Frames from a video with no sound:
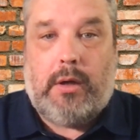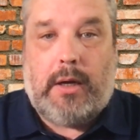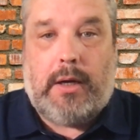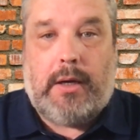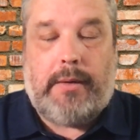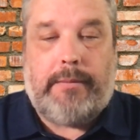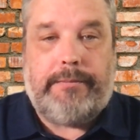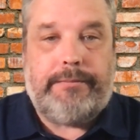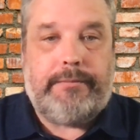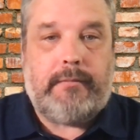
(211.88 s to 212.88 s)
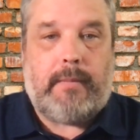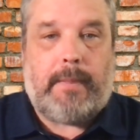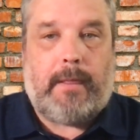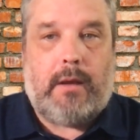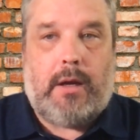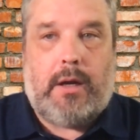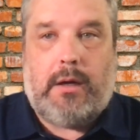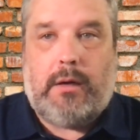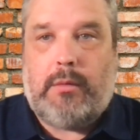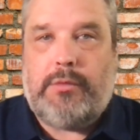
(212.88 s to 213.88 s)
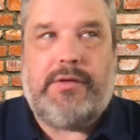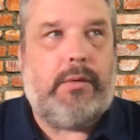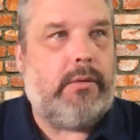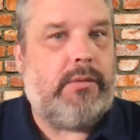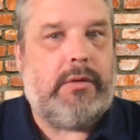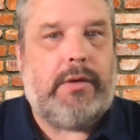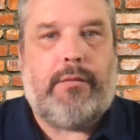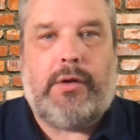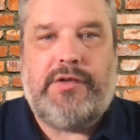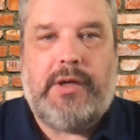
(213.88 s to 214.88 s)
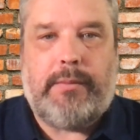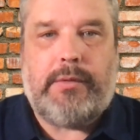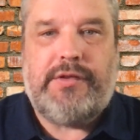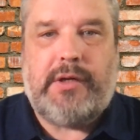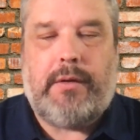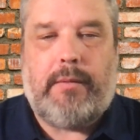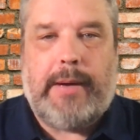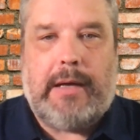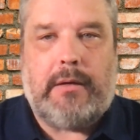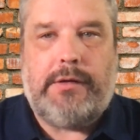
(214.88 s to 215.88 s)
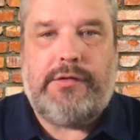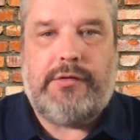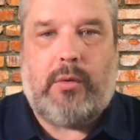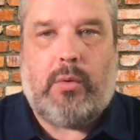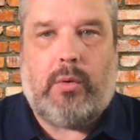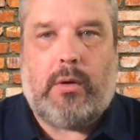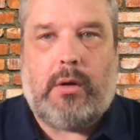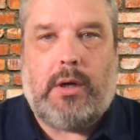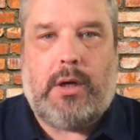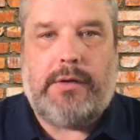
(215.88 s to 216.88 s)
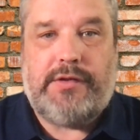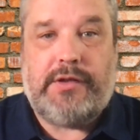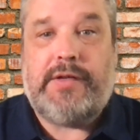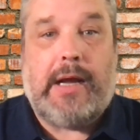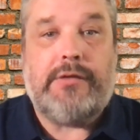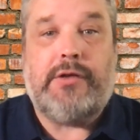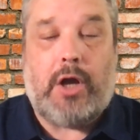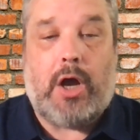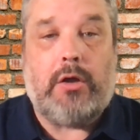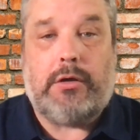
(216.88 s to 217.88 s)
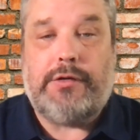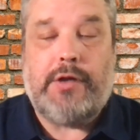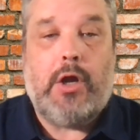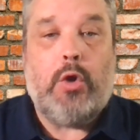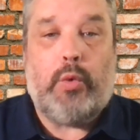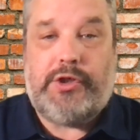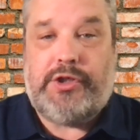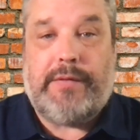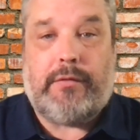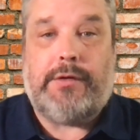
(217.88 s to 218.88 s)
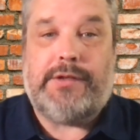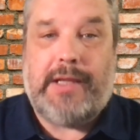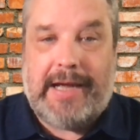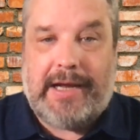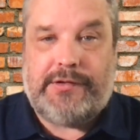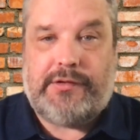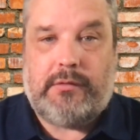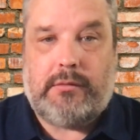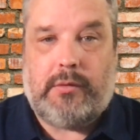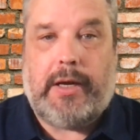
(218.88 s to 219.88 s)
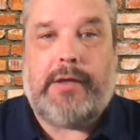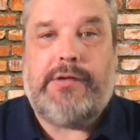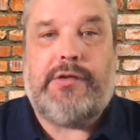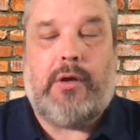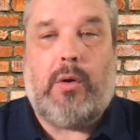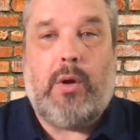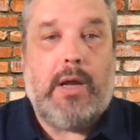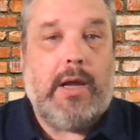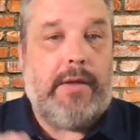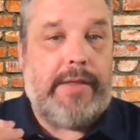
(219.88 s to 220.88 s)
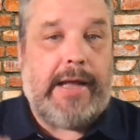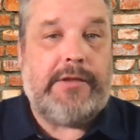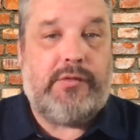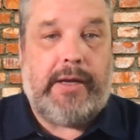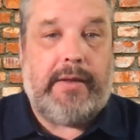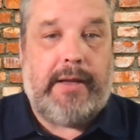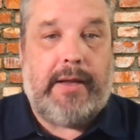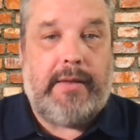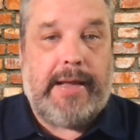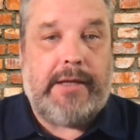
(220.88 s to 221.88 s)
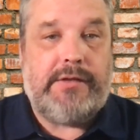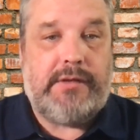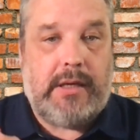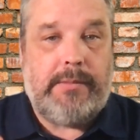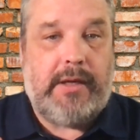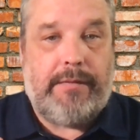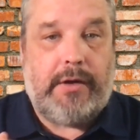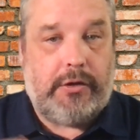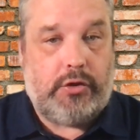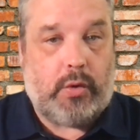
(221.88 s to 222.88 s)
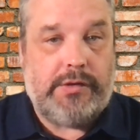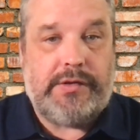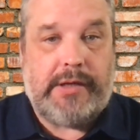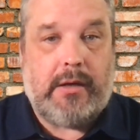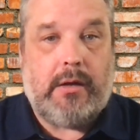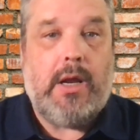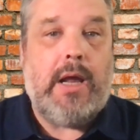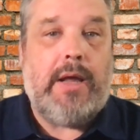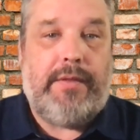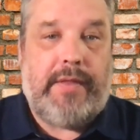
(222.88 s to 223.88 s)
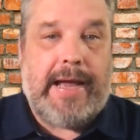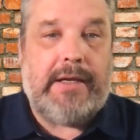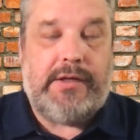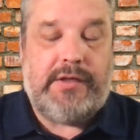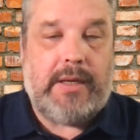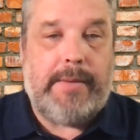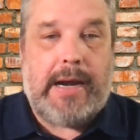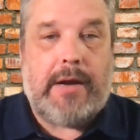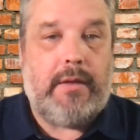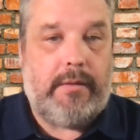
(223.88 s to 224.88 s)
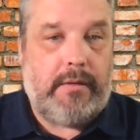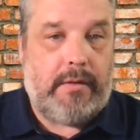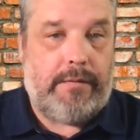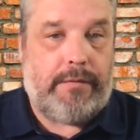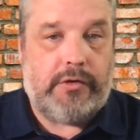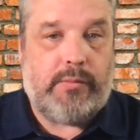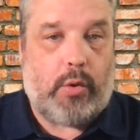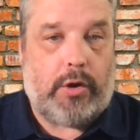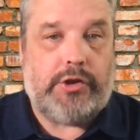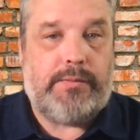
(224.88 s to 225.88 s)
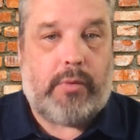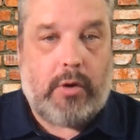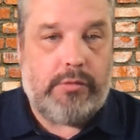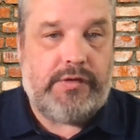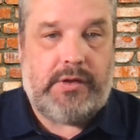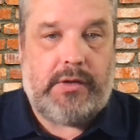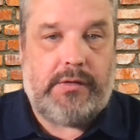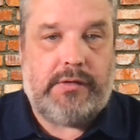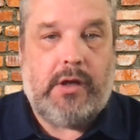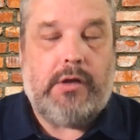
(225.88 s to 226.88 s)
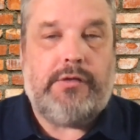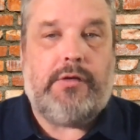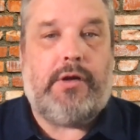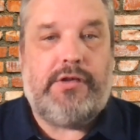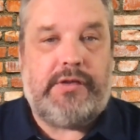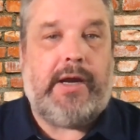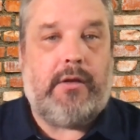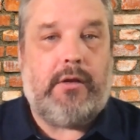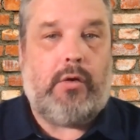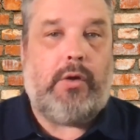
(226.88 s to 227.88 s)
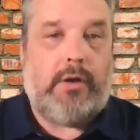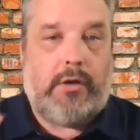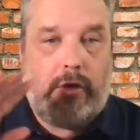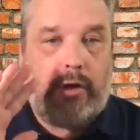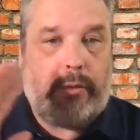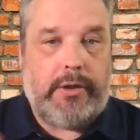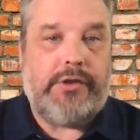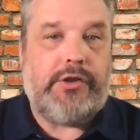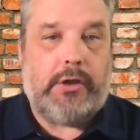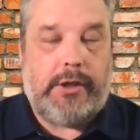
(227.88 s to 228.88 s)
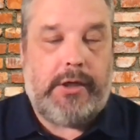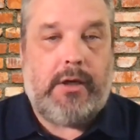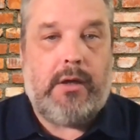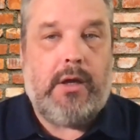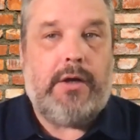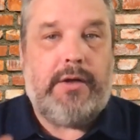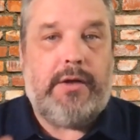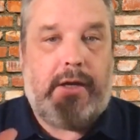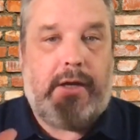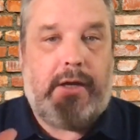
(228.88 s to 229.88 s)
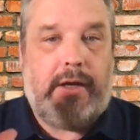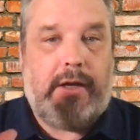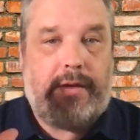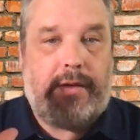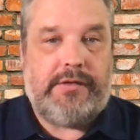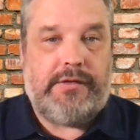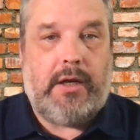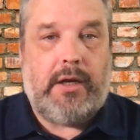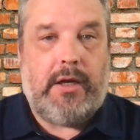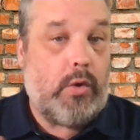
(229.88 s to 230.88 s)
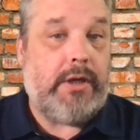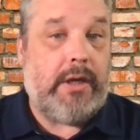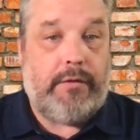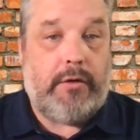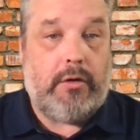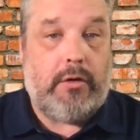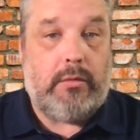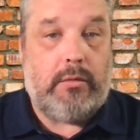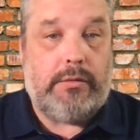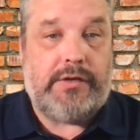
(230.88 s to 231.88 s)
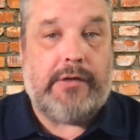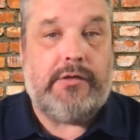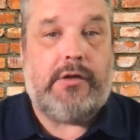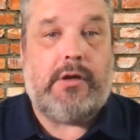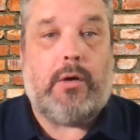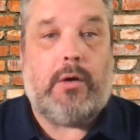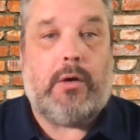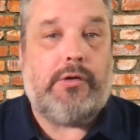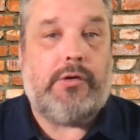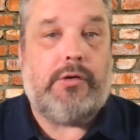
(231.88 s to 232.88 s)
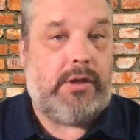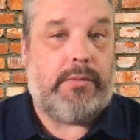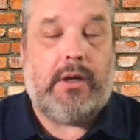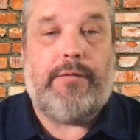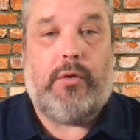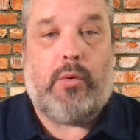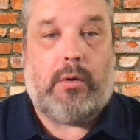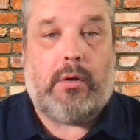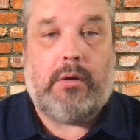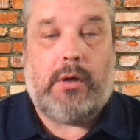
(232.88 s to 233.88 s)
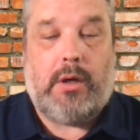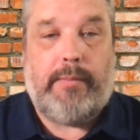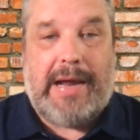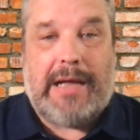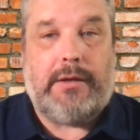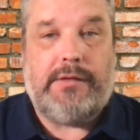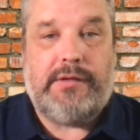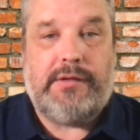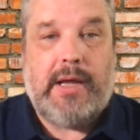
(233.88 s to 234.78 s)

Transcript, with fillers: um, uh, what was it what we were looking for is 10% of their balance or uh, $6,000, whichever is less. Okay. So that's, and, and that's coming, if in a short sale, that is coming out of the, the first mortgage's proceeds. So they're saying, look, you need to release your lien to get this thing done. We'll give you $6,000 or 10% of your uh, balance.